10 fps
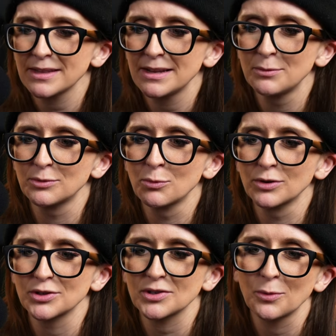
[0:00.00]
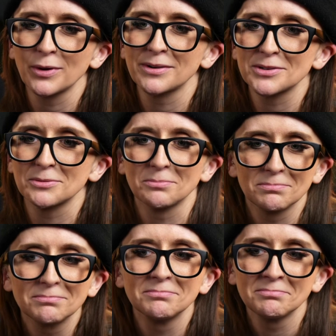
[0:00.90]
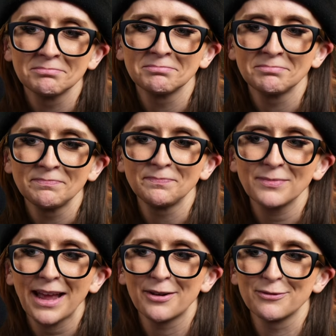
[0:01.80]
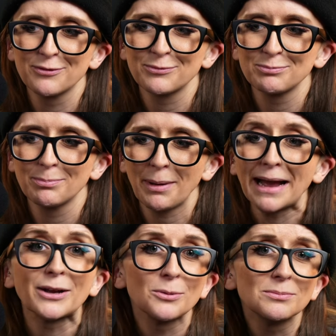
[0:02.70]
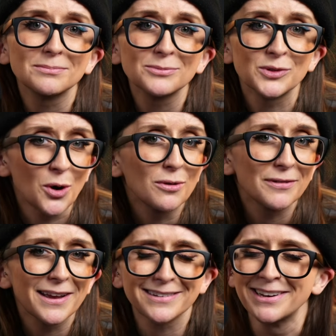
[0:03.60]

It was more just I wanted to have backup snow effect